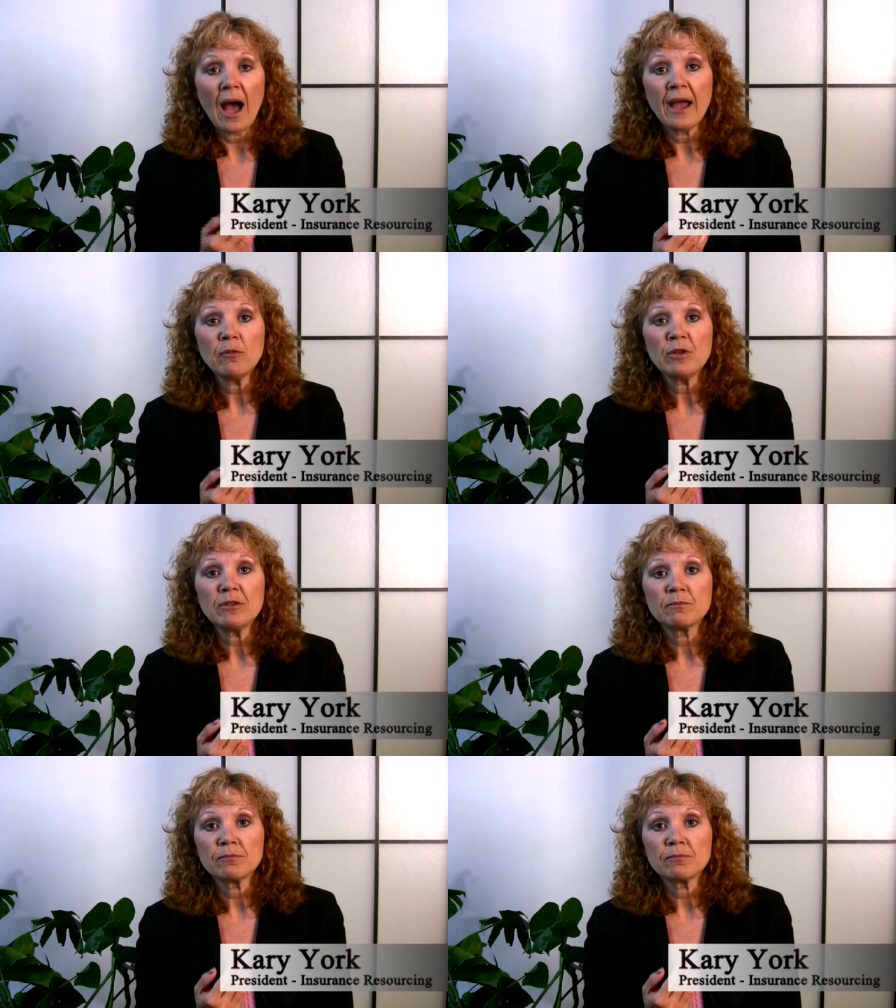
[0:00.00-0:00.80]
I
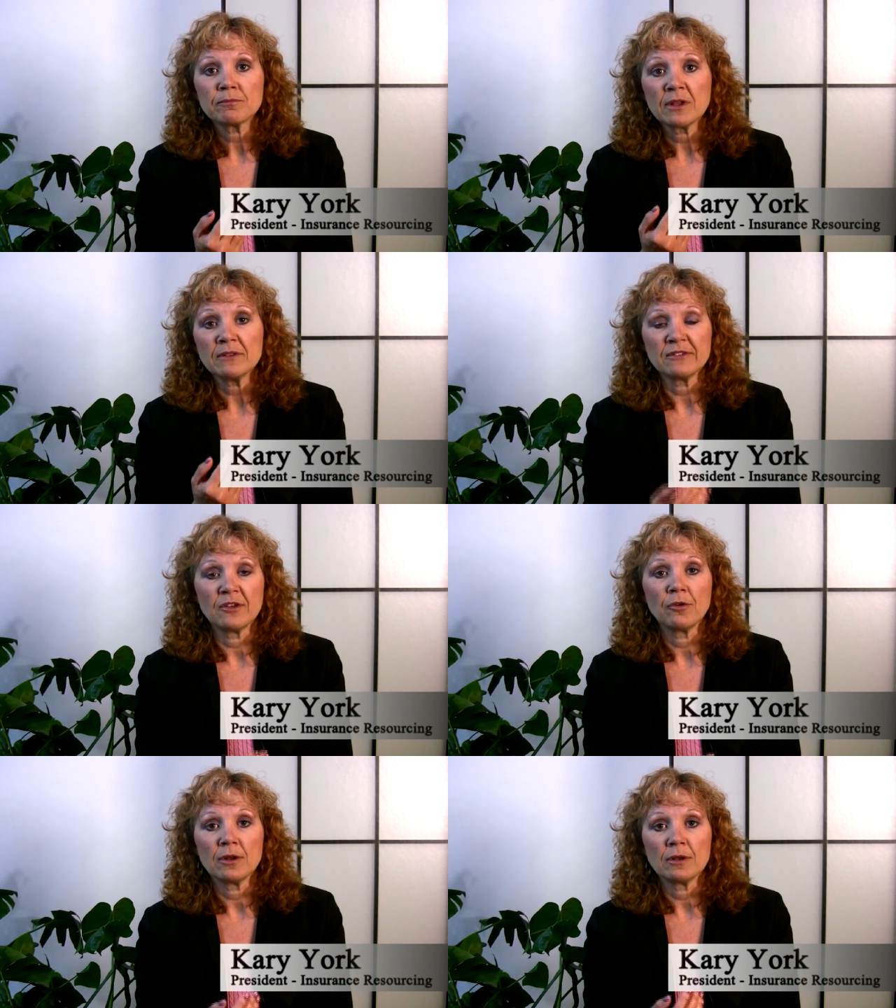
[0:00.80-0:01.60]
would
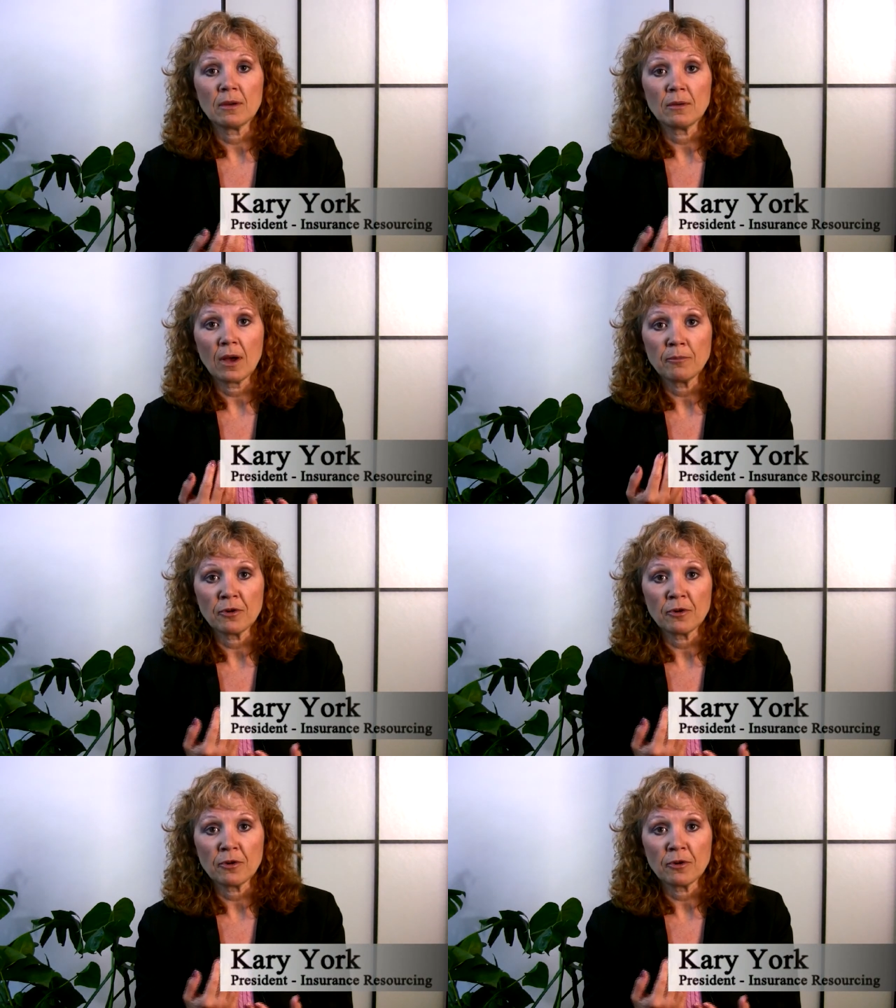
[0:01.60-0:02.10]
consider it a